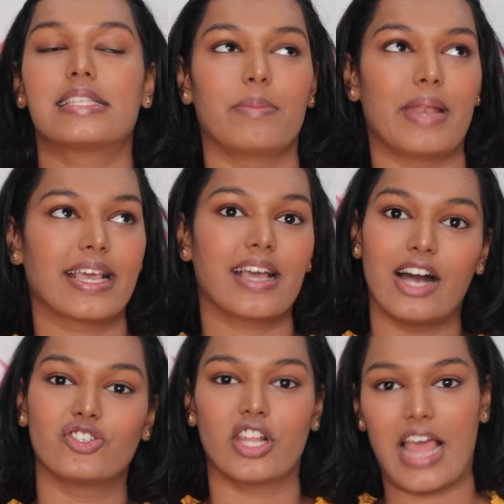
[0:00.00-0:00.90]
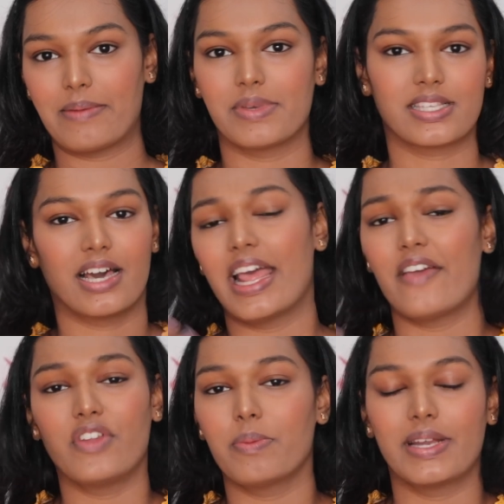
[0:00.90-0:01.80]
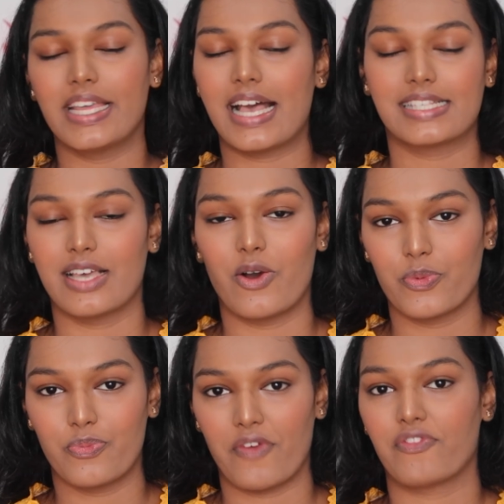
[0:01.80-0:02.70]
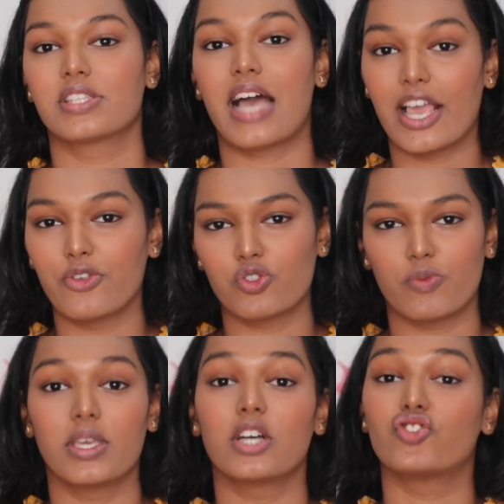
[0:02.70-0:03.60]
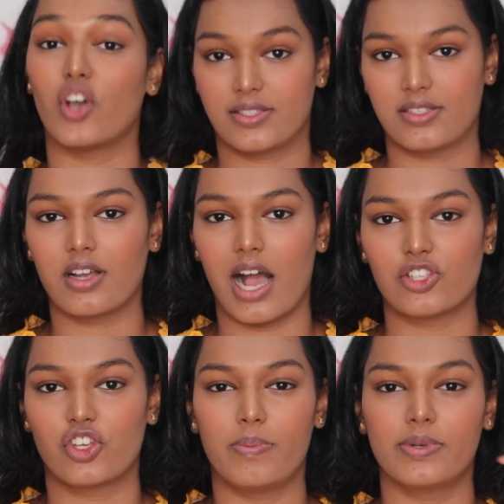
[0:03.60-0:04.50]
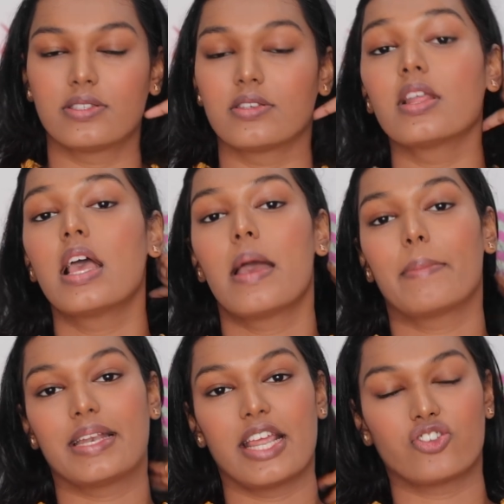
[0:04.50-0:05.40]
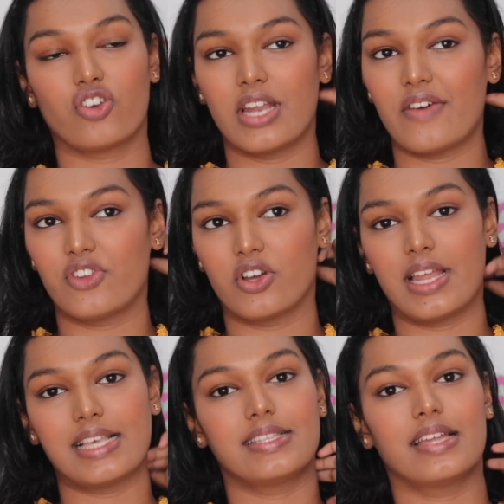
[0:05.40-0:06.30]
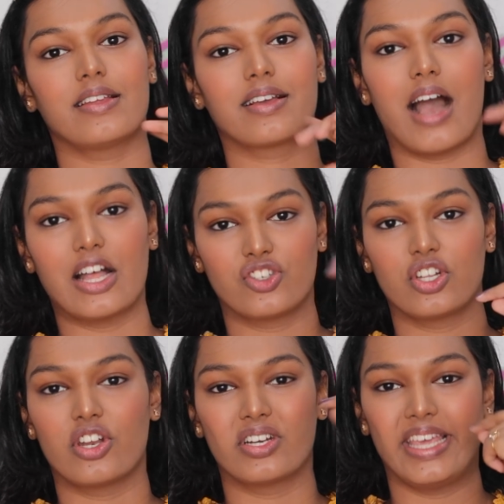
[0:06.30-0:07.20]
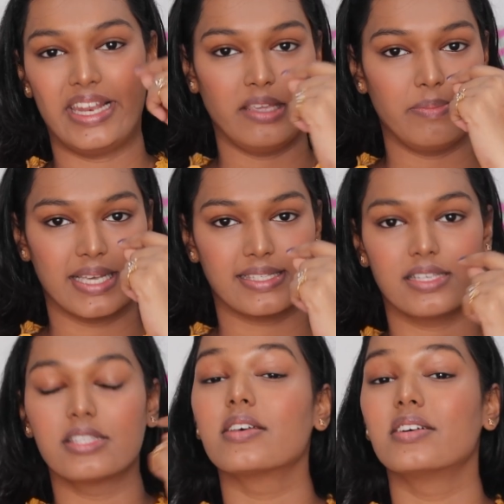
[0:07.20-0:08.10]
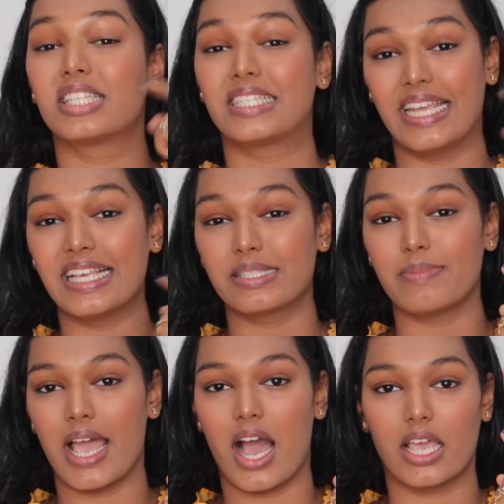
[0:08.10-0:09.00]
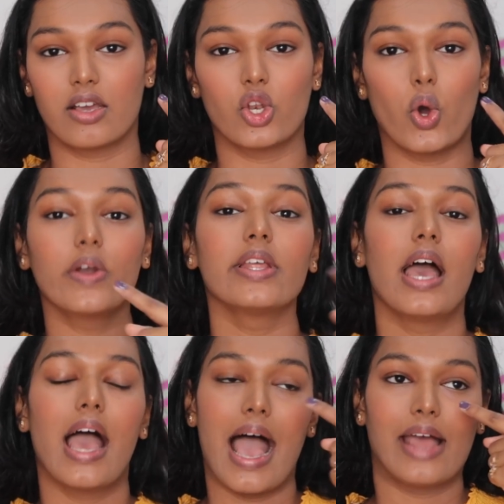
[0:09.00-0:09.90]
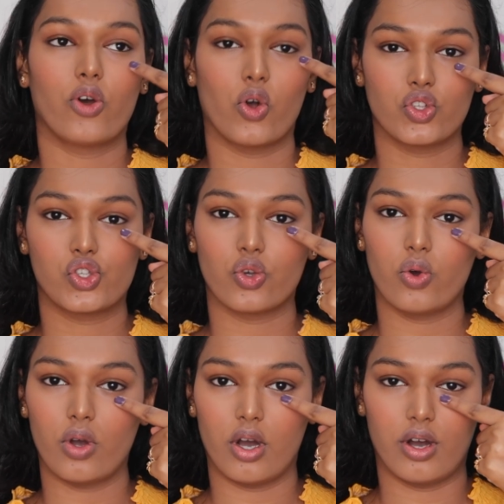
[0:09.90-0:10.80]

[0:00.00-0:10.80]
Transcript: some like kajal and mascara. Everybody has their own preference. I used to be just a kajal person, but later on I've realized that kajal on a daily basis stings my eye a lot, and also